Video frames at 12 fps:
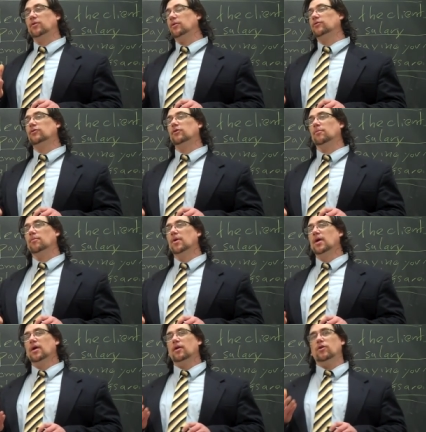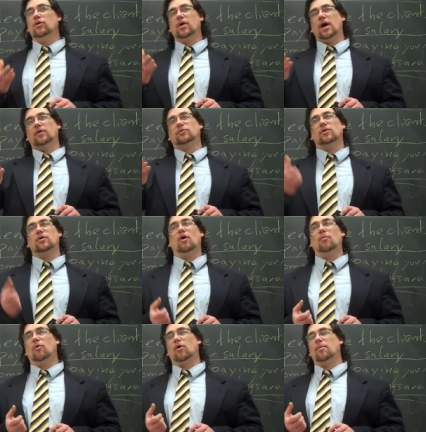to assume. You guys would
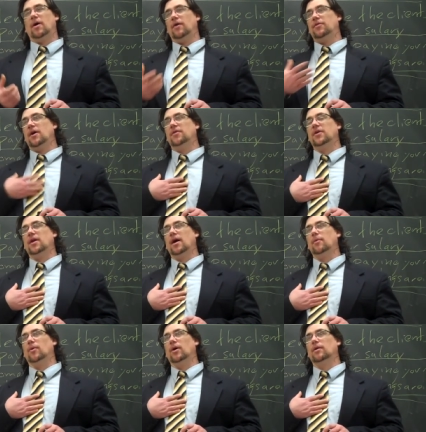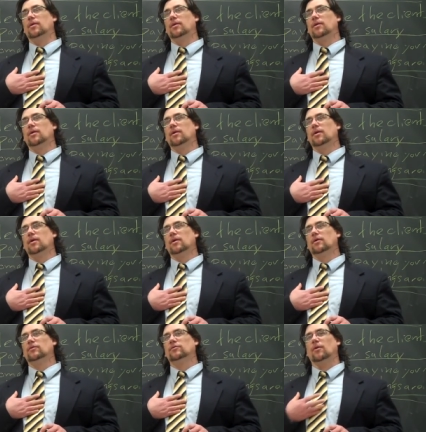know more about that than I would.
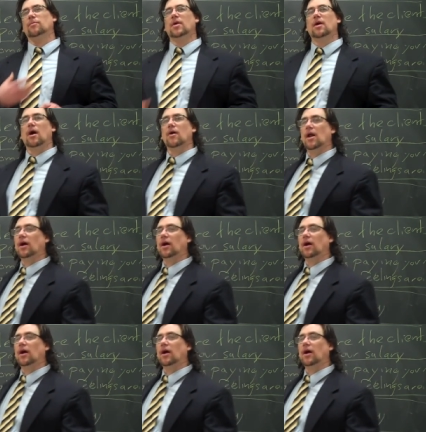So, all right,